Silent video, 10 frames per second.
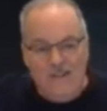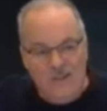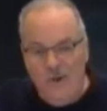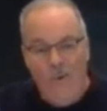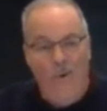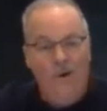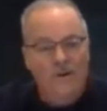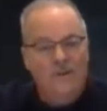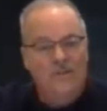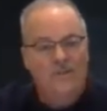
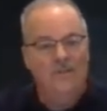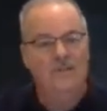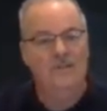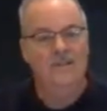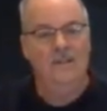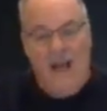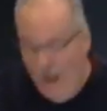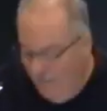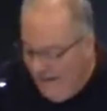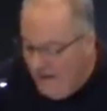yours.
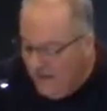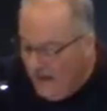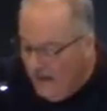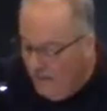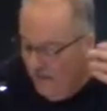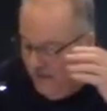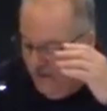I'm leaving it with